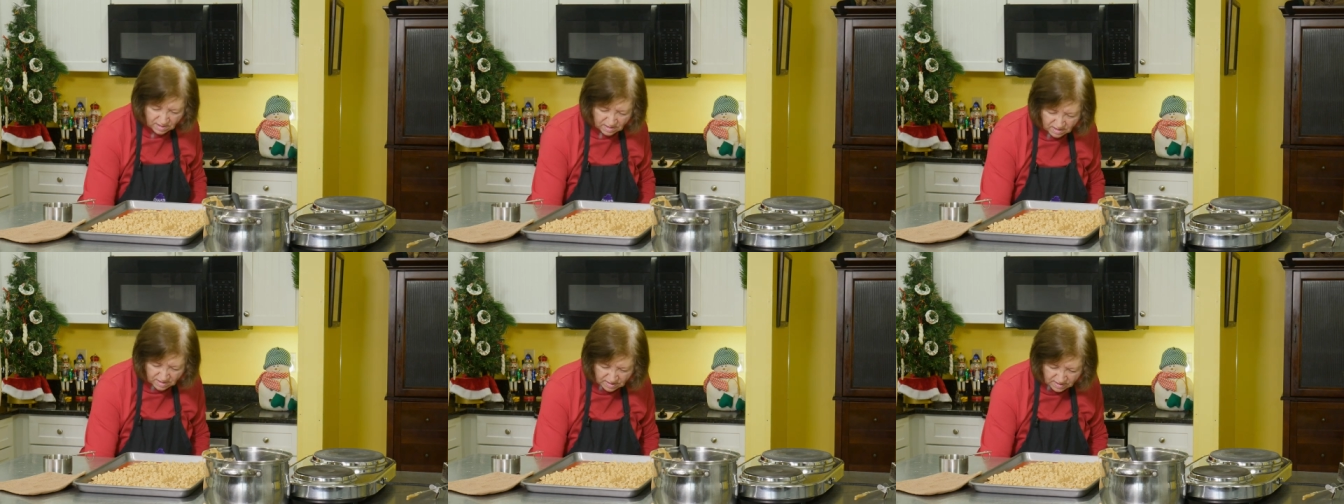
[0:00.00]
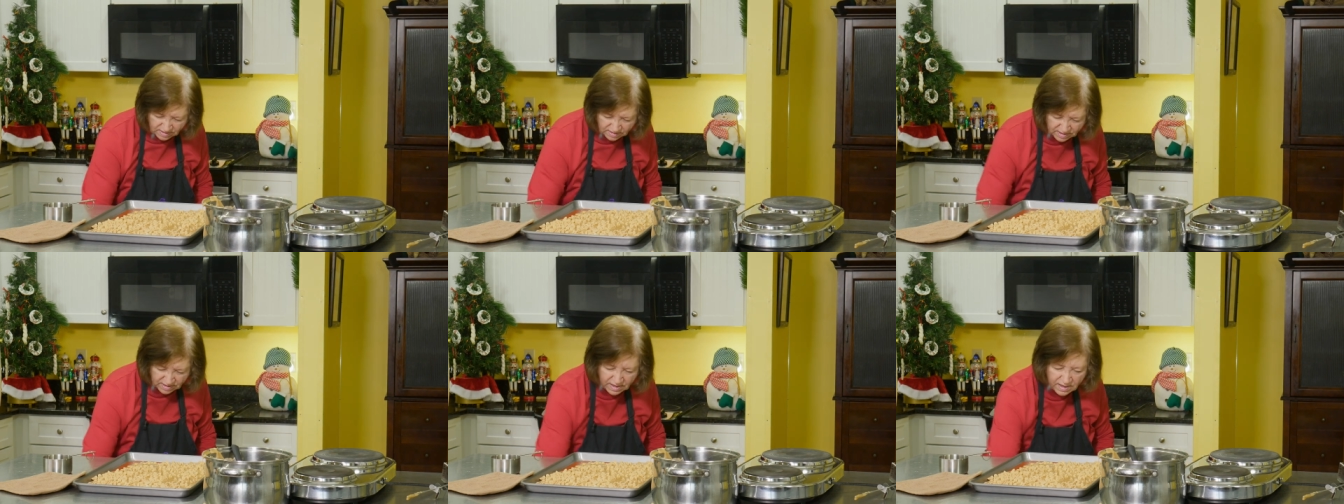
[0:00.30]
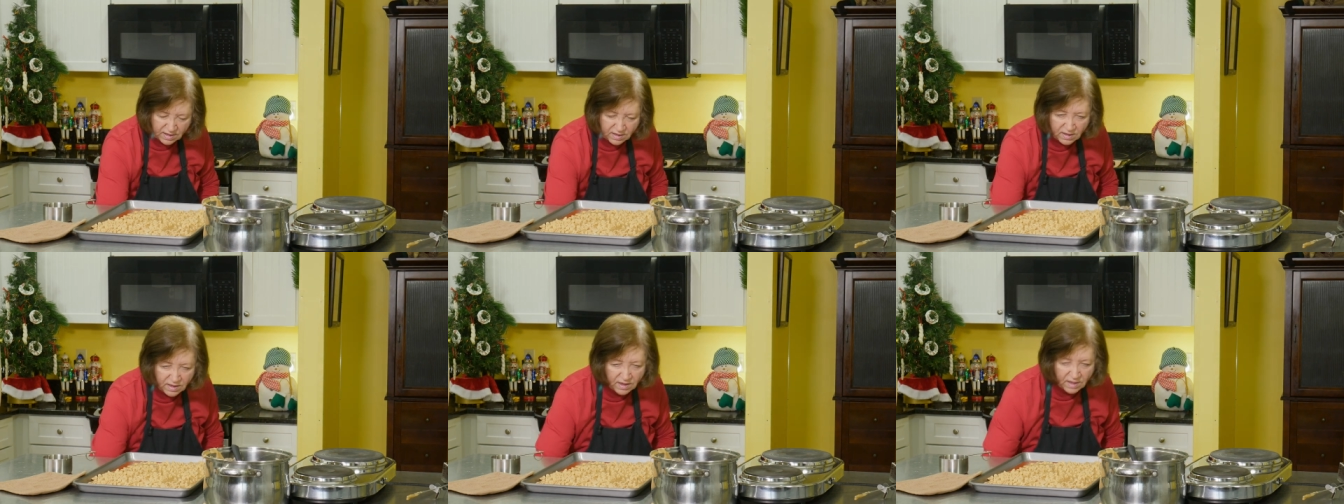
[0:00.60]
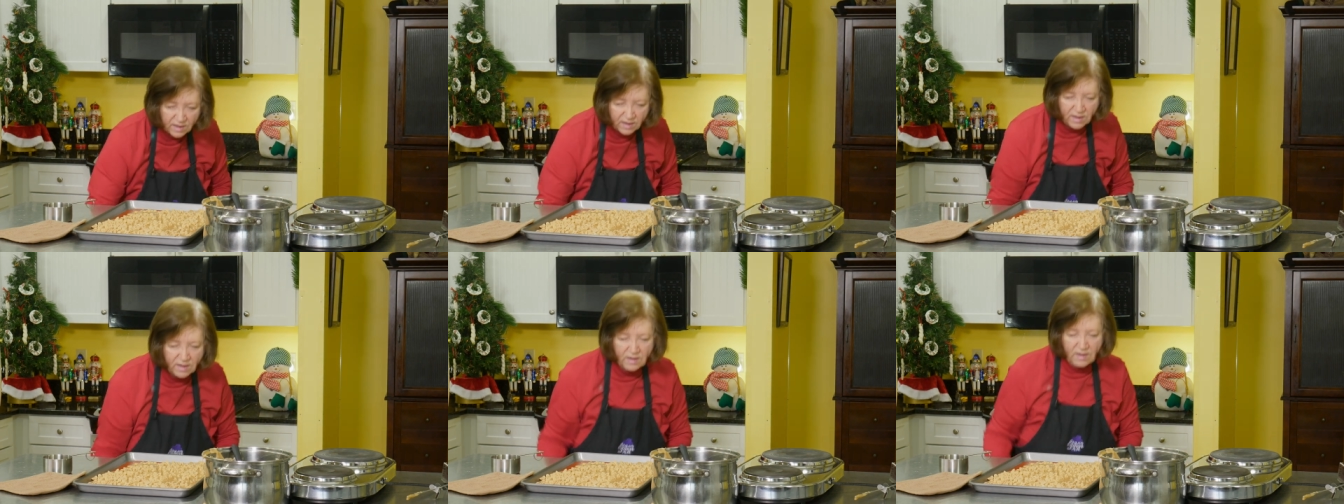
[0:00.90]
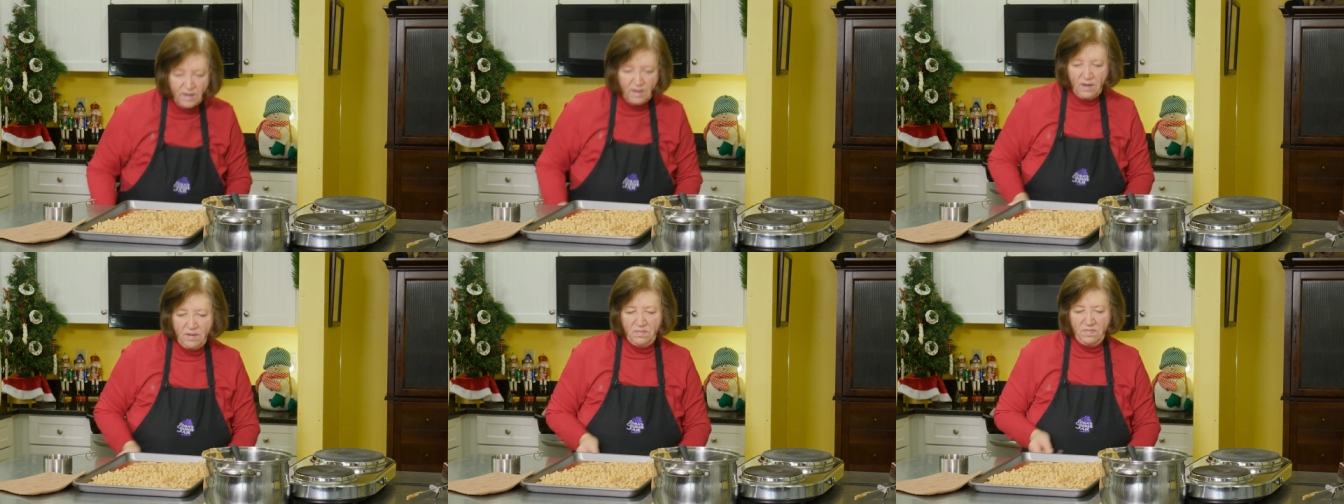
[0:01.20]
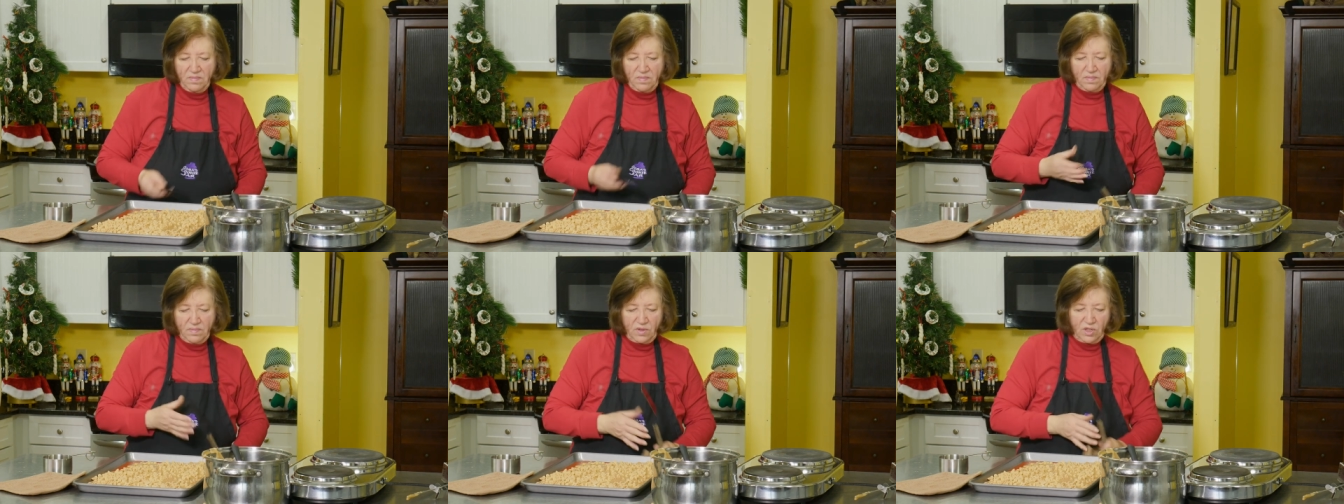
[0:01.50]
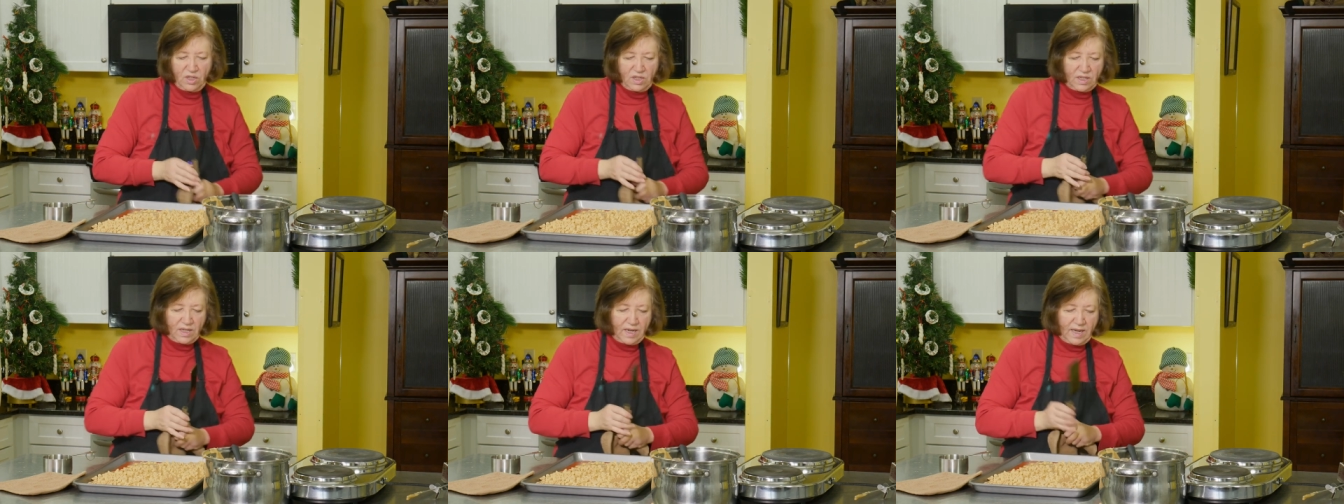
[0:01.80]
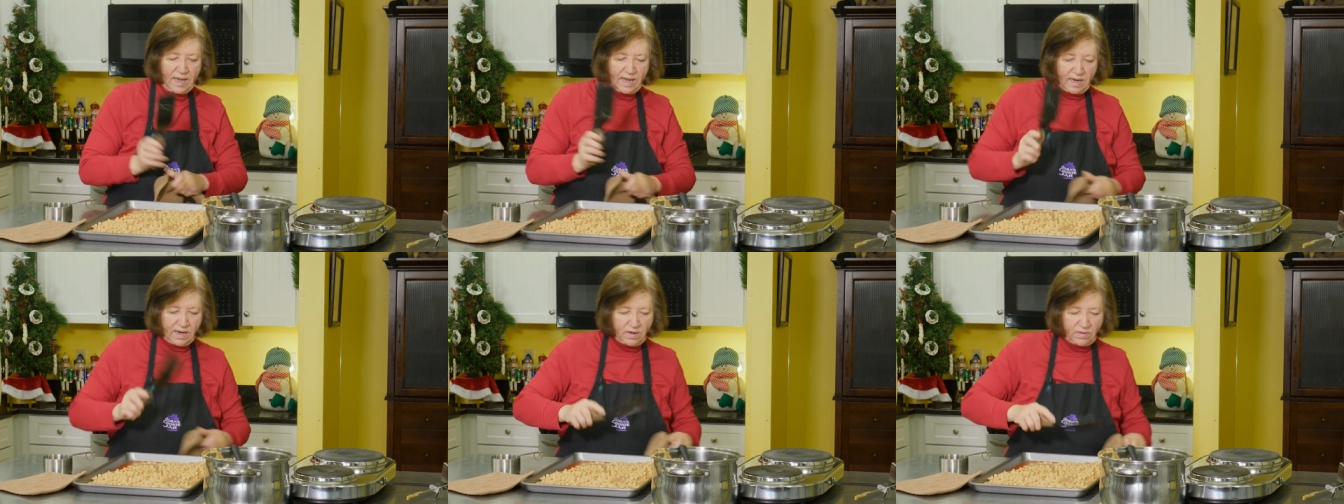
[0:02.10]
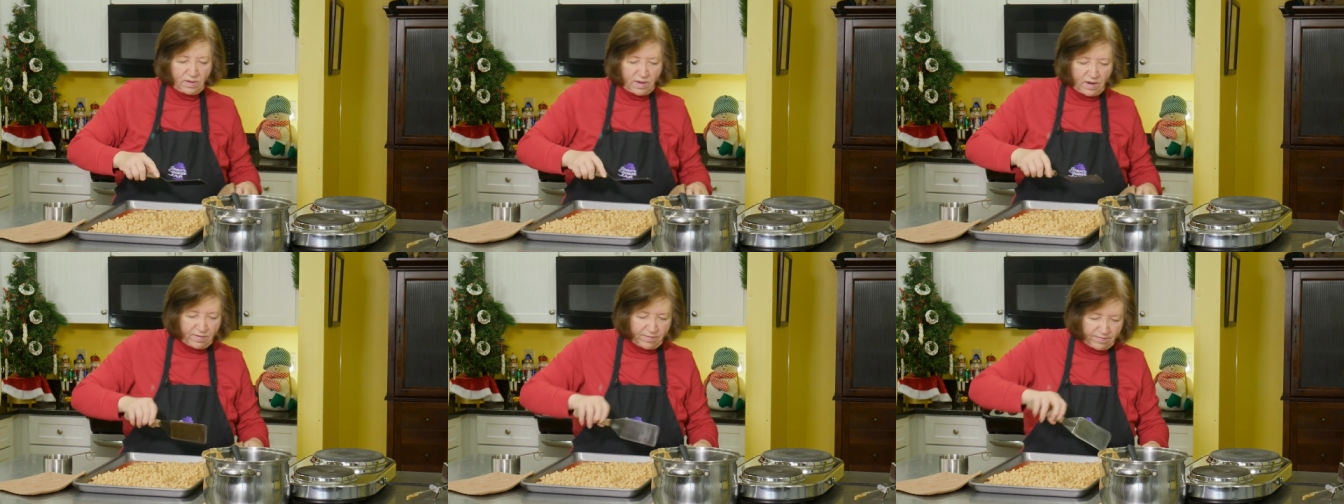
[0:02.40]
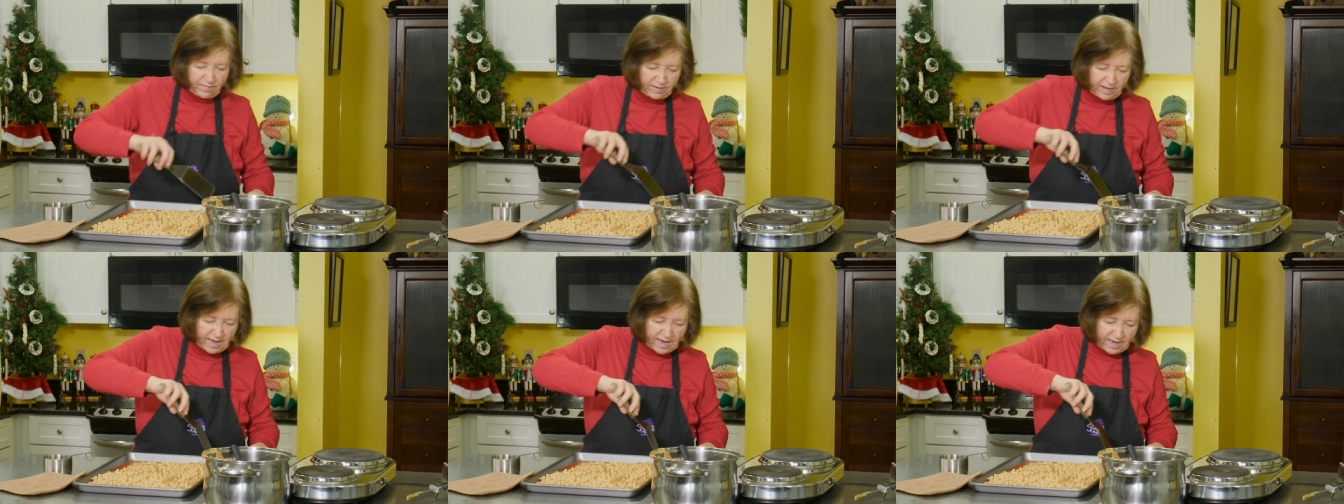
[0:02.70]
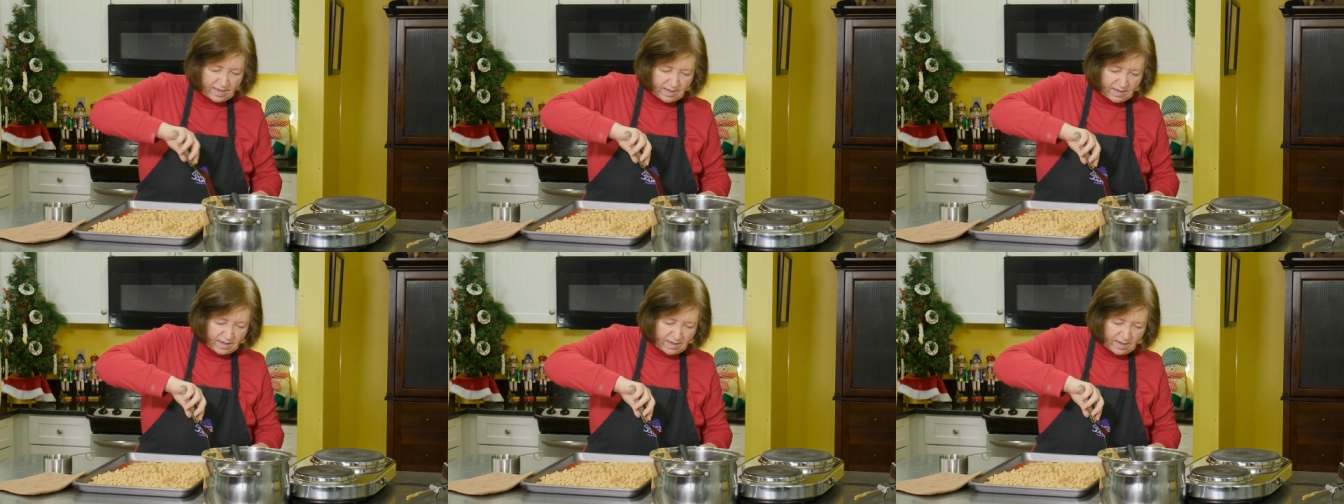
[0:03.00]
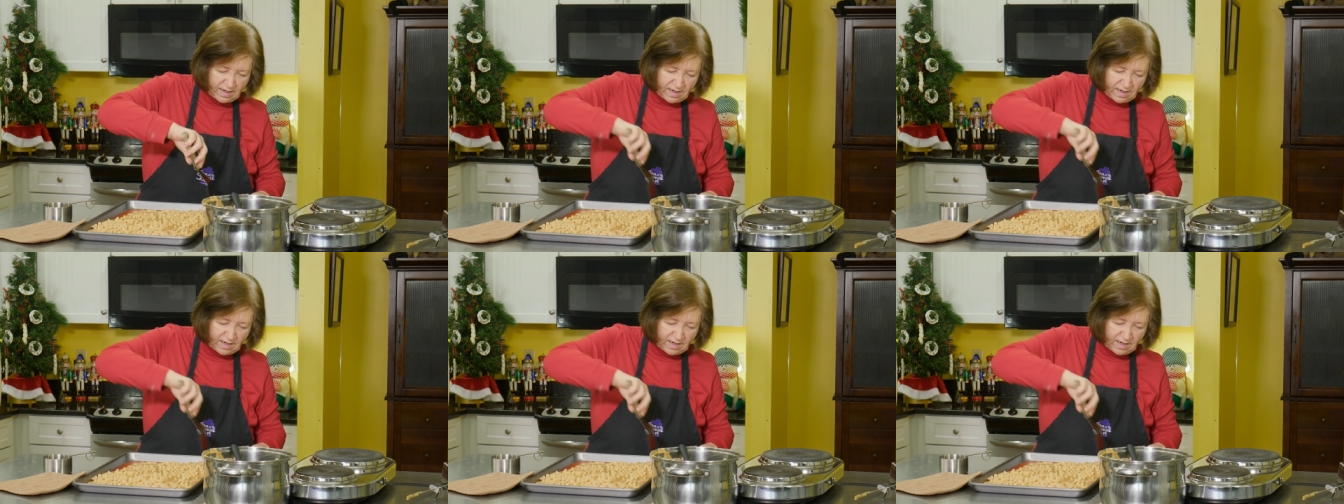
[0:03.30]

And then just going to get out flat,